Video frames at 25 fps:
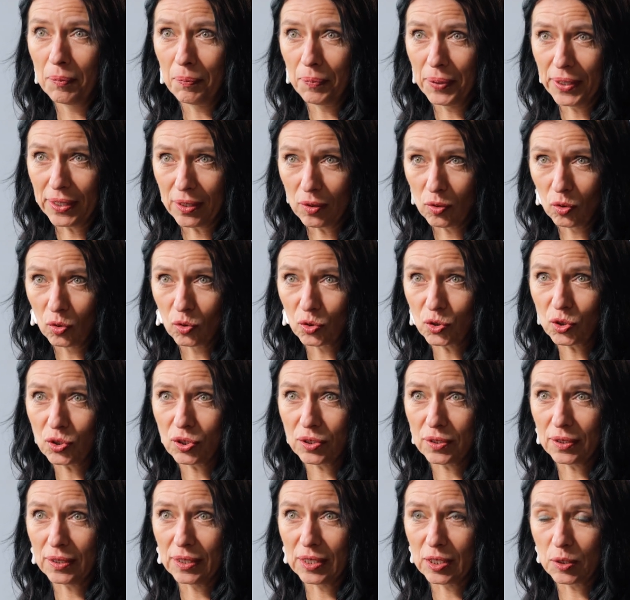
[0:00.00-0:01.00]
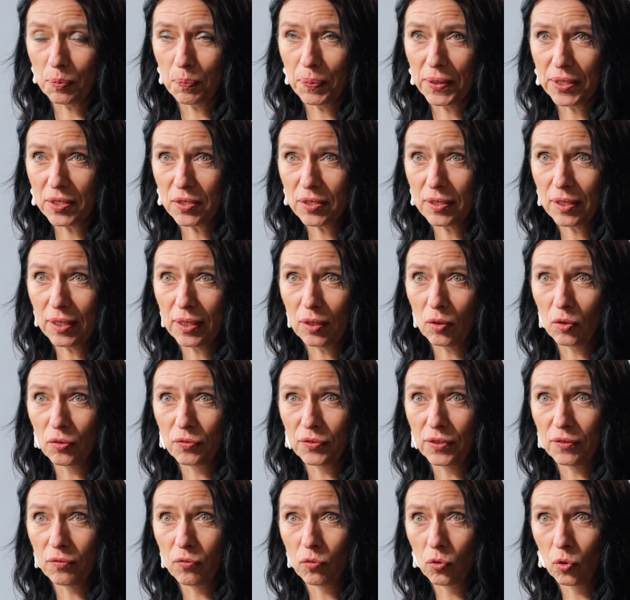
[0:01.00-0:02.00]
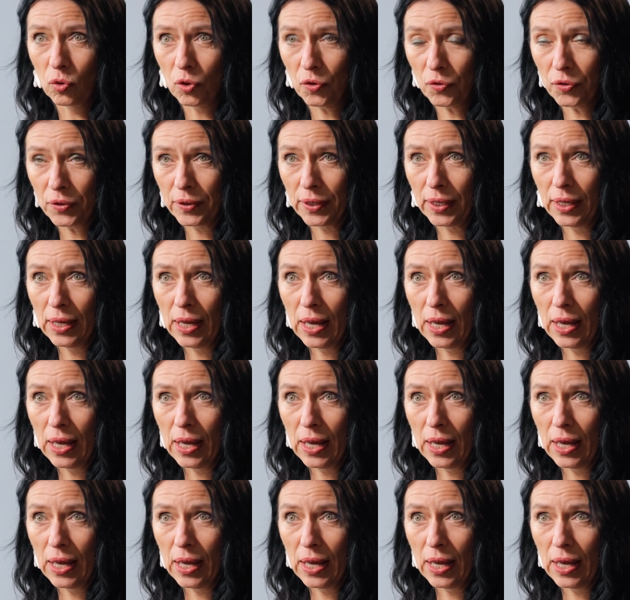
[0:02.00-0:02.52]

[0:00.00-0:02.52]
because especially of the war